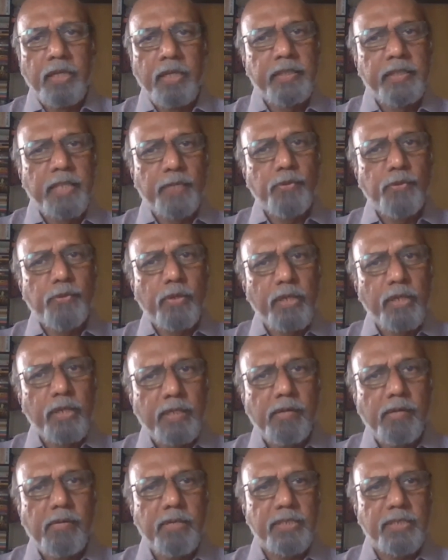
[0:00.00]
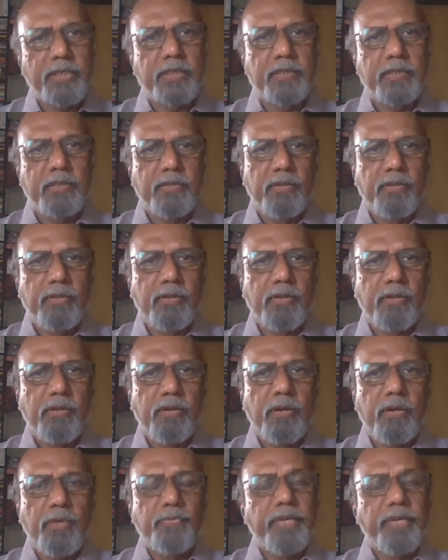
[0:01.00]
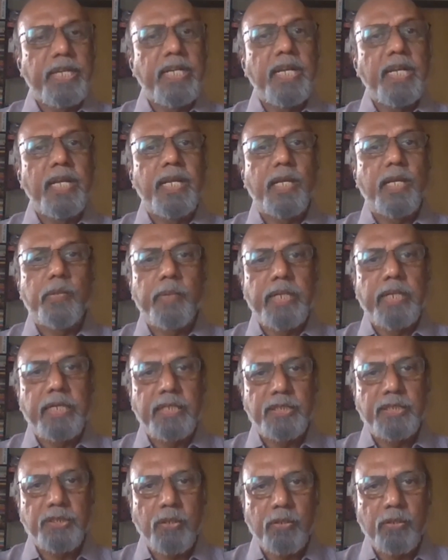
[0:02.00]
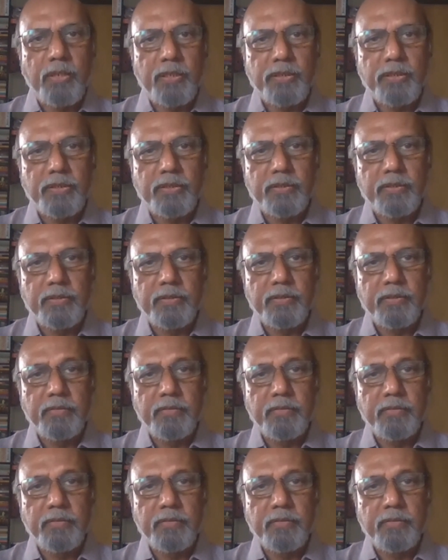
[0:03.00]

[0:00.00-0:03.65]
and therefore little risk of any liquidity shortage.